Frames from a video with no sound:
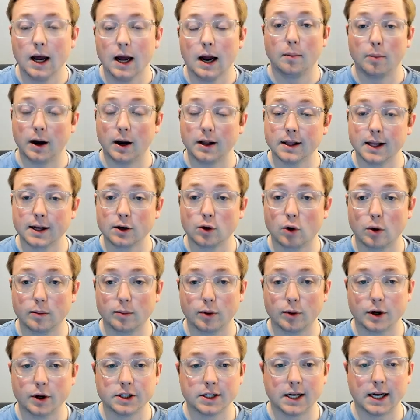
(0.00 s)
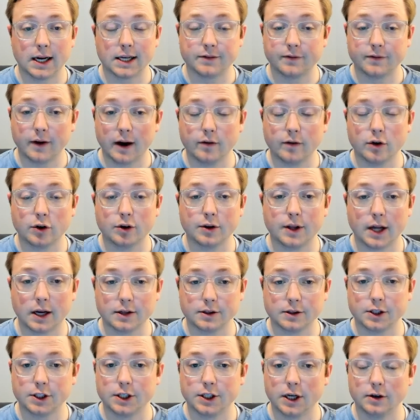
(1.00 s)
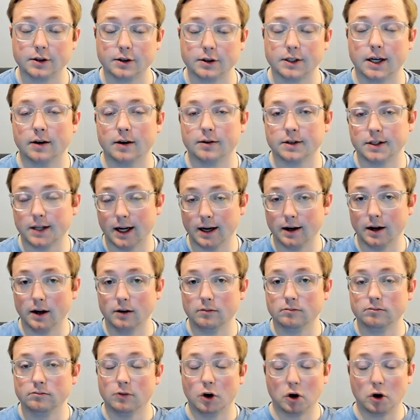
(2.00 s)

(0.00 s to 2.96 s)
Brightline Corporation has 500,000 shares outstanding.